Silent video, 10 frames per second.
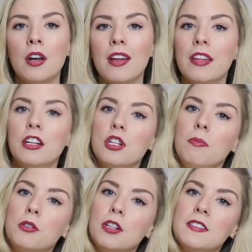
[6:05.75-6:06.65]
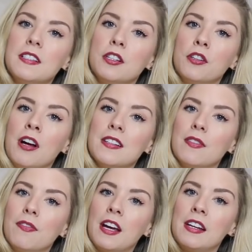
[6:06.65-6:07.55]
and I think jumper dresses look nice
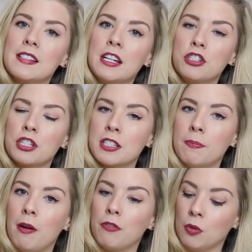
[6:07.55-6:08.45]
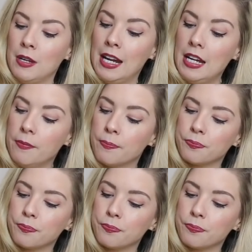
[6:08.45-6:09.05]
if they sit just above your knee.